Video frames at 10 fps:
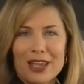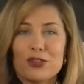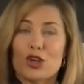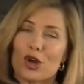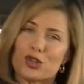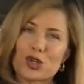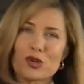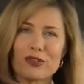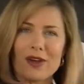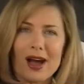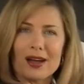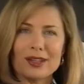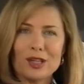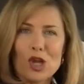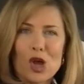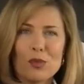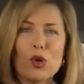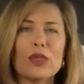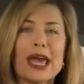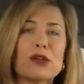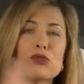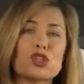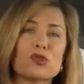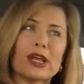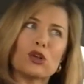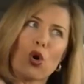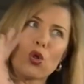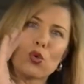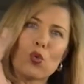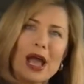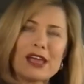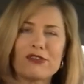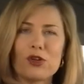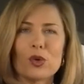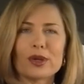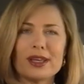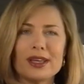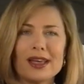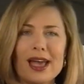If you go too far, pull the head restraint all the way forward